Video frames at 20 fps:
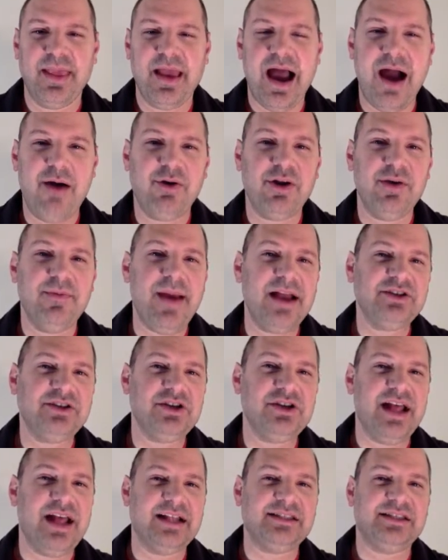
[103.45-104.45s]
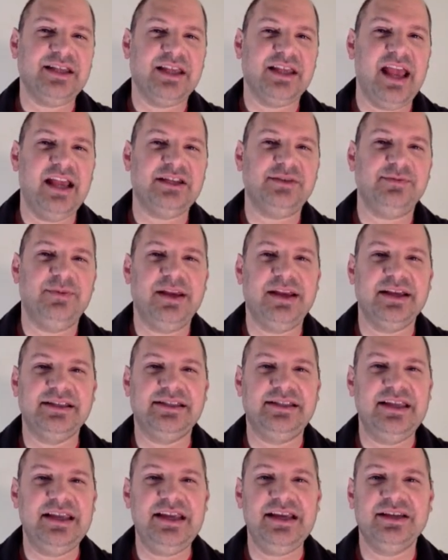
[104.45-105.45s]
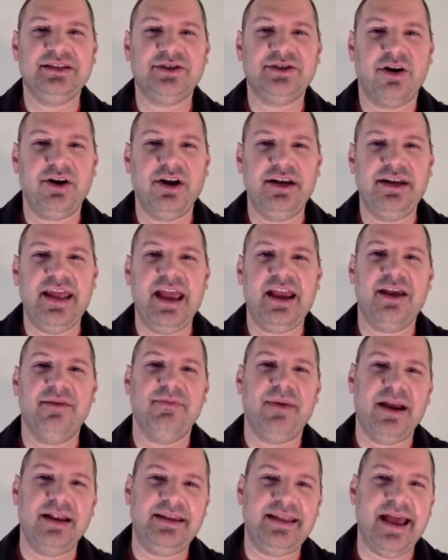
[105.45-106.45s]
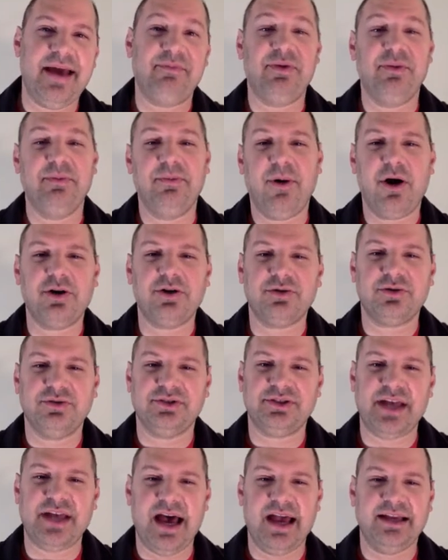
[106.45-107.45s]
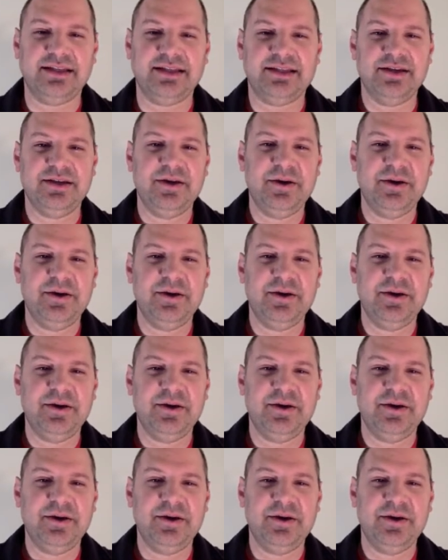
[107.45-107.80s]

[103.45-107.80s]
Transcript: I would imagine that's the case because D is already taken by depth and particle size.